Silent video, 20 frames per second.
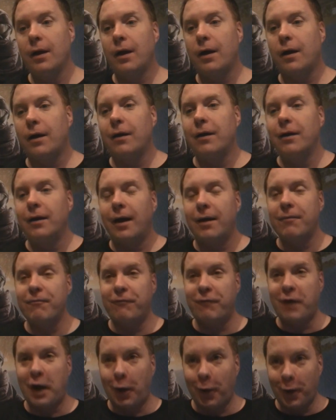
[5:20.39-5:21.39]

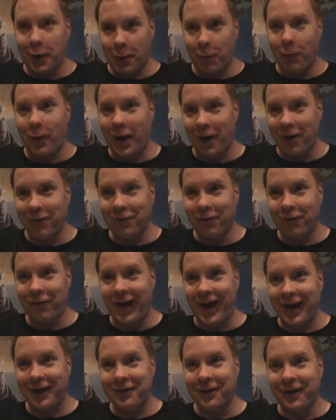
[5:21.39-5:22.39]
I'm very aware of the
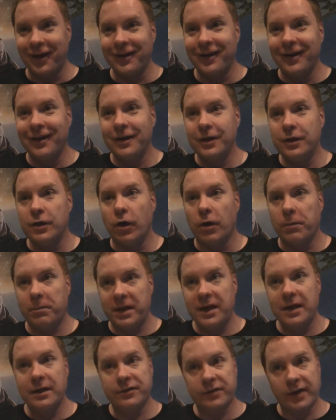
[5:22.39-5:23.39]
fact that
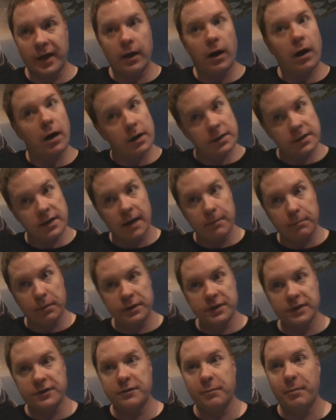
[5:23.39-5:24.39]
Europeans had a hard time
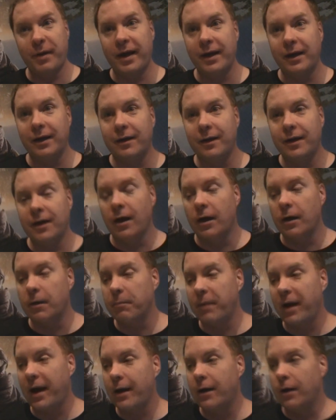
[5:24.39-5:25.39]
participating in the
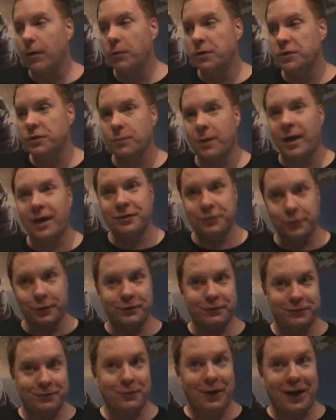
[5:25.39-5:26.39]
Iron Banner, which is why I
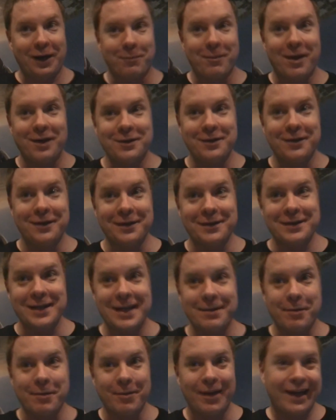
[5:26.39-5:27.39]
sort of recommended to the
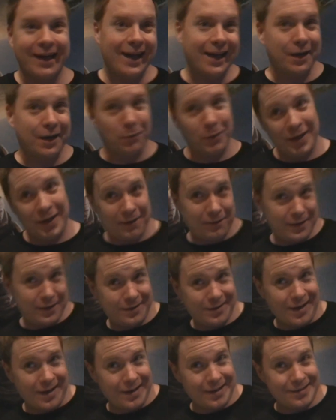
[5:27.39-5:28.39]
team, I'm like, hey, can we give
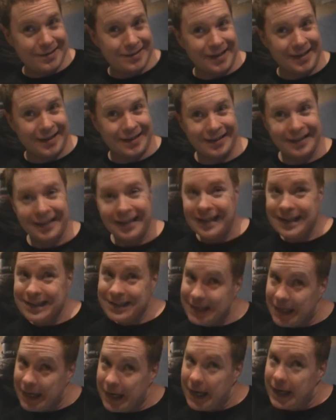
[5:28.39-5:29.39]
these guys like a
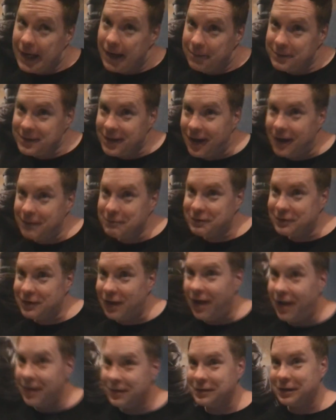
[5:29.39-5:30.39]
10 a.m. time
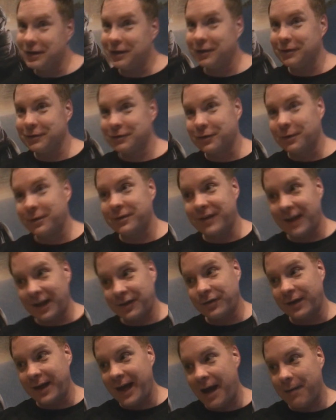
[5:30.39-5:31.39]
slot, so it's
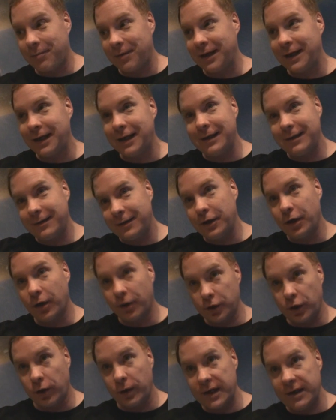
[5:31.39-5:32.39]
actually happening in
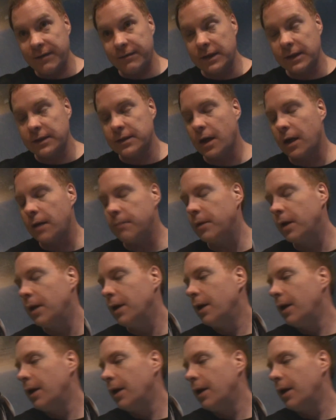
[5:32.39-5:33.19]
your evening time.